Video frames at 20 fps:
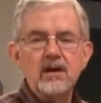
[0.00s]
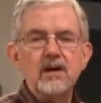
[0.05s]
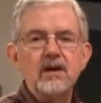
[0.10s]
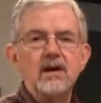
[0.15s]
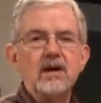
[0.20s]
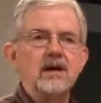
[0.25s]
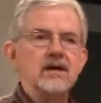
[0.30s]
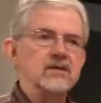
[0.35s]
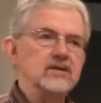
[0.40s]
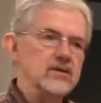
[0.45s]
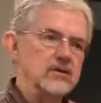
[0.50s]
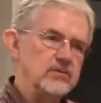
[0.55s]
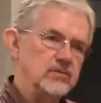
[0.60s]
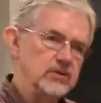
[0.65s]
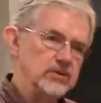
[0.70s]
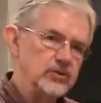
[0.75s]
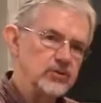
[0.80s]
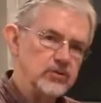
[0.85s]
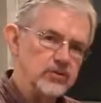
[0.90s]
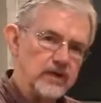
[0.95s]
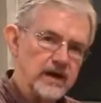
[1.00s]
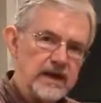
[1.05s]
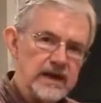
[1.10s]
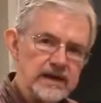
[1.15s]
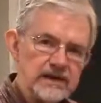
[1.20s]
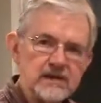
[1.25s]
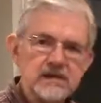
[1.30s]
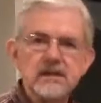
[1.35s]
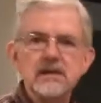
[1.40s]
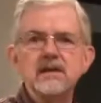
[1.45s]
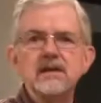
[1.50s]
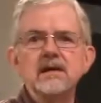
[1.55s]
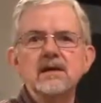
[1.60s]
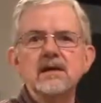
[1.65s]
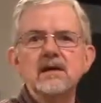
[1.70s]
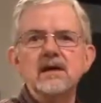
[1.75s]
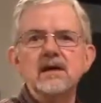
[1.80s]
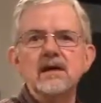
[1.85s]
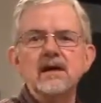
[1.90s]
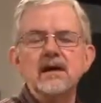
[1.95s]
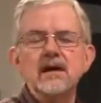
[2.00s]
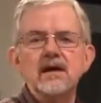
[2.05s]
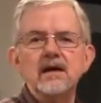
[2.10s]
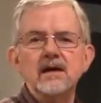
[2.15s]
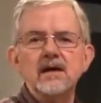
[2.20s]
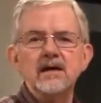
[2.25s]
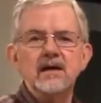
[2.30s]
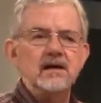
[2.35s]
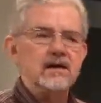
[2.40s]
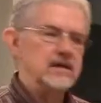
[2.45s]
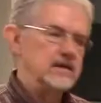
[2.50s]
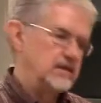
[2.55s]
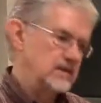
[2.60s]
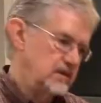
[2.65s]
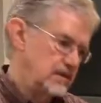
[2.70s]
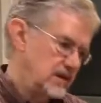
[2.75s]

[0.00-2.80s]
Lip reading: And so we'll do that and